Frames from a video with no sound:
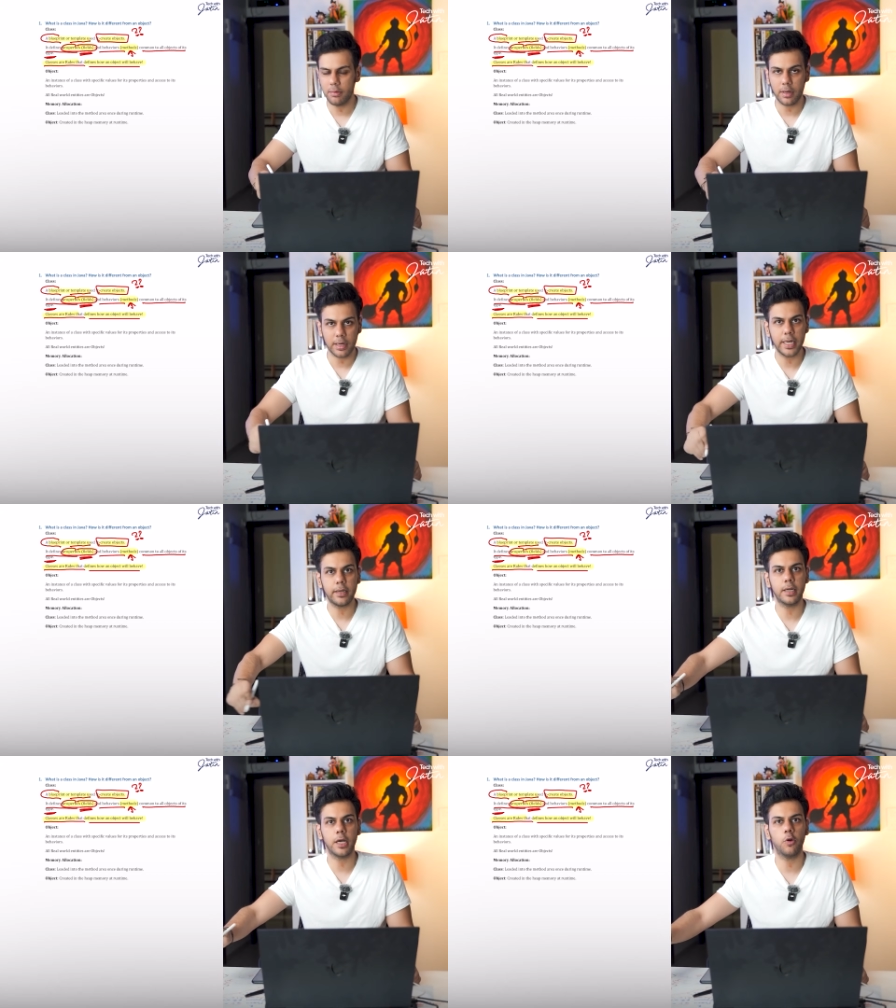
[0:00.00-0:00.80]

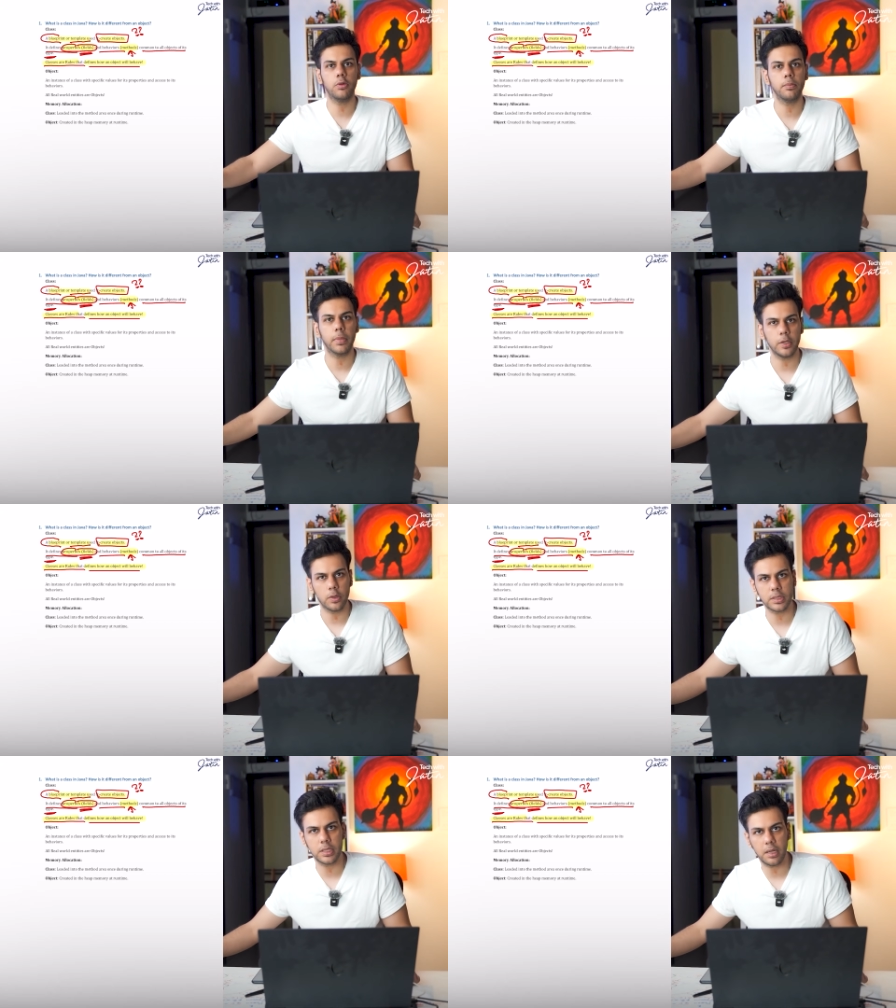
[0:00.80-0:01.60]
write it down by
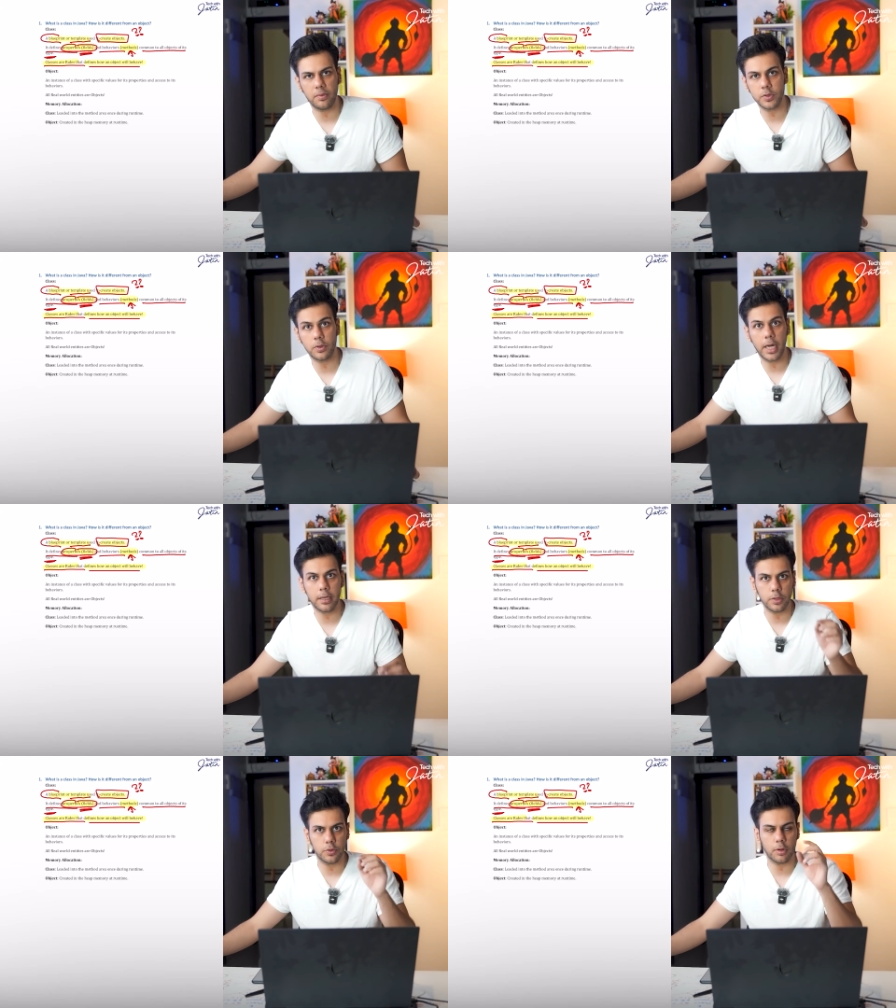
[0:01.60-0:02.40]
yourself so
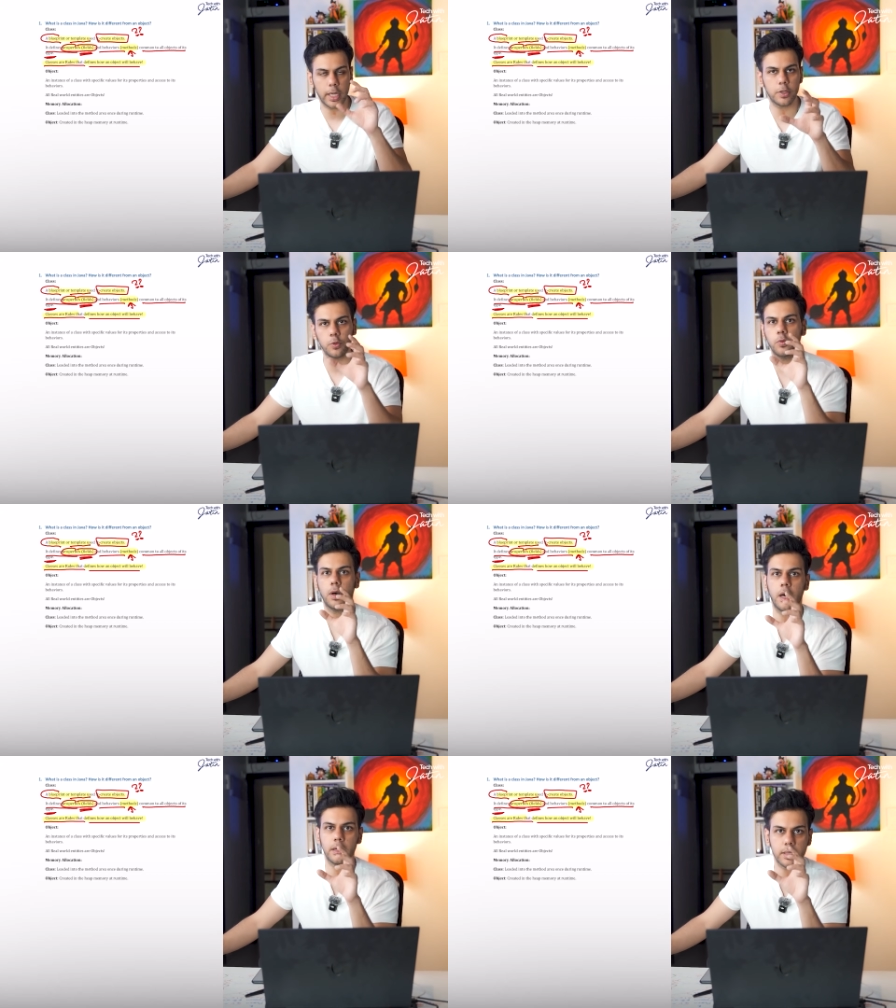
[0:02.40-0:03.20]
that like you
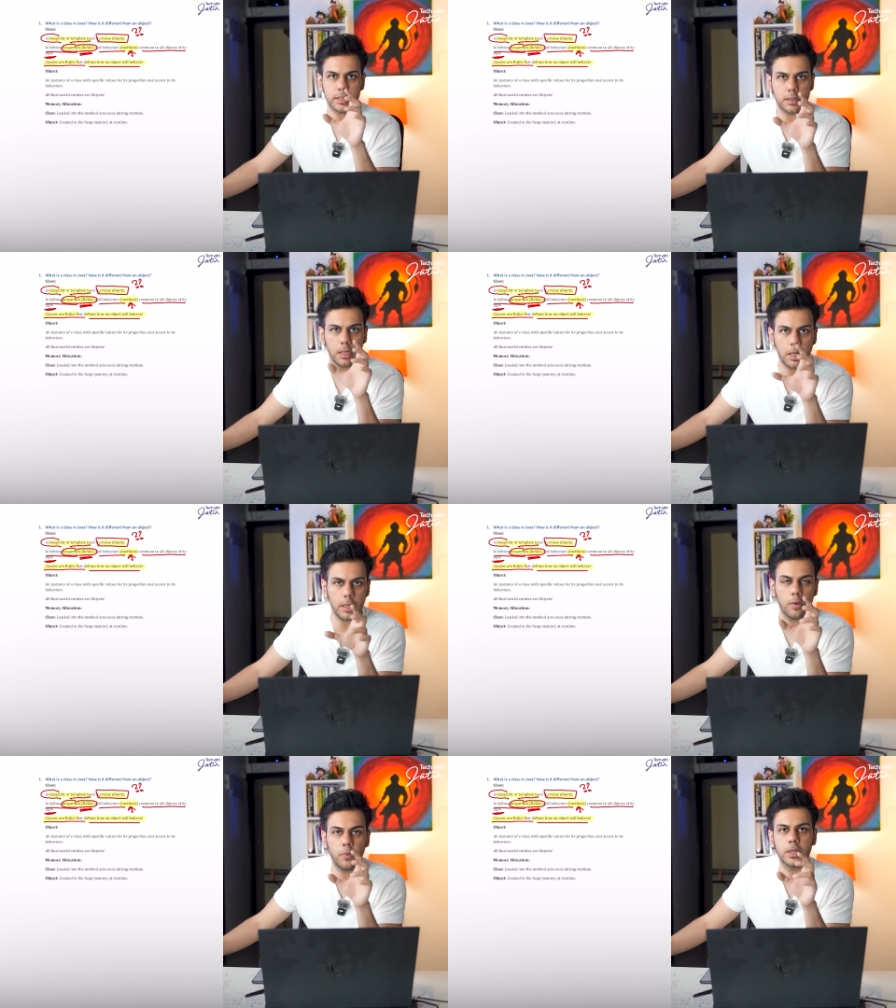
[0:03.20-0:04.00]
are crystal
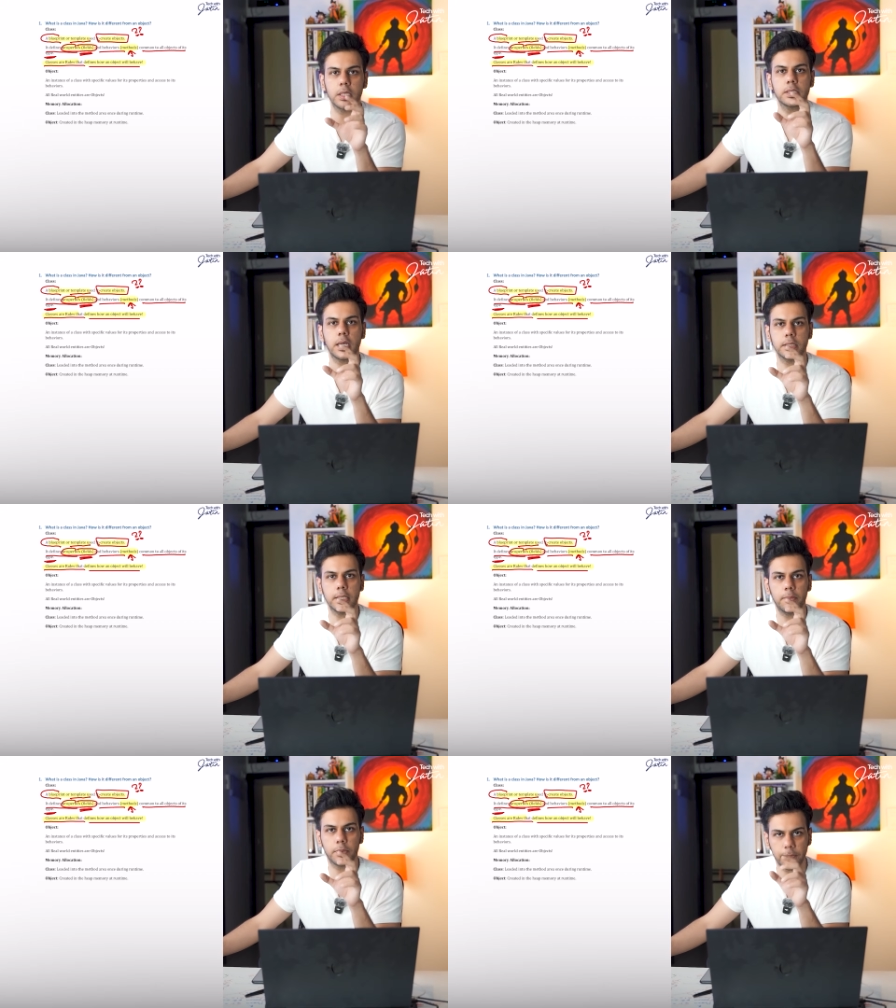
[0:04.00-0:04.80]
clear with this
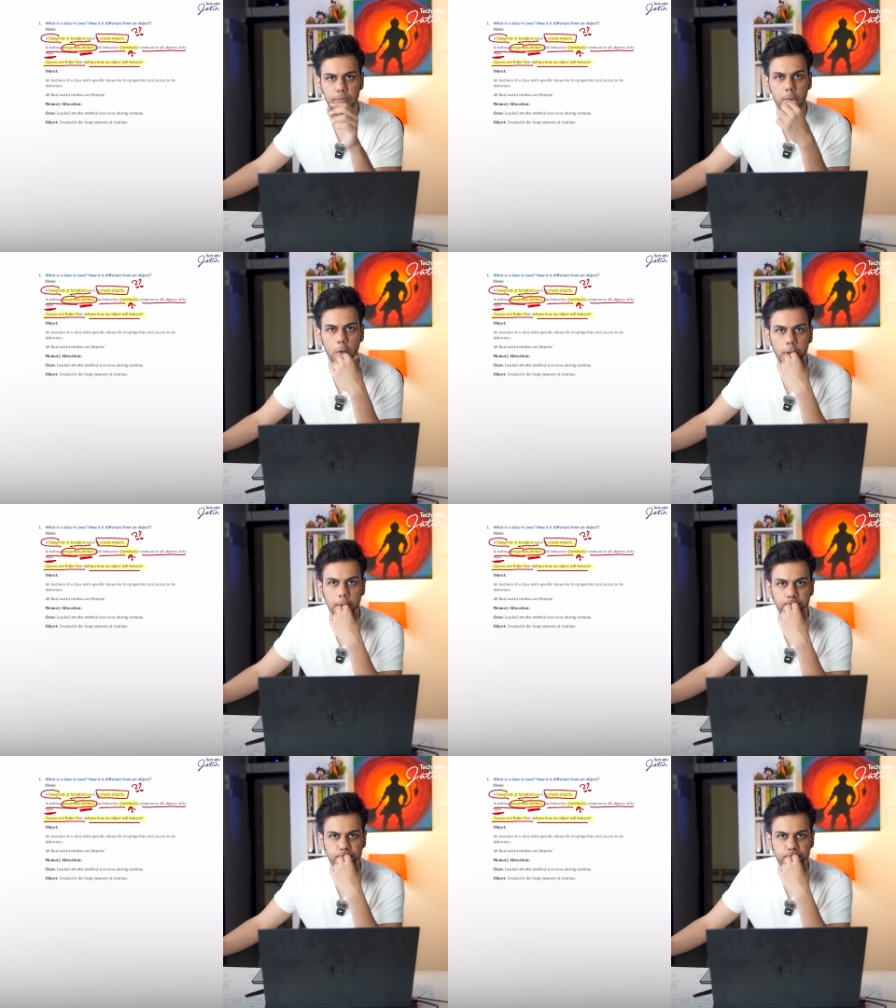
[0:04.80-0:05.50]
concept. Okay.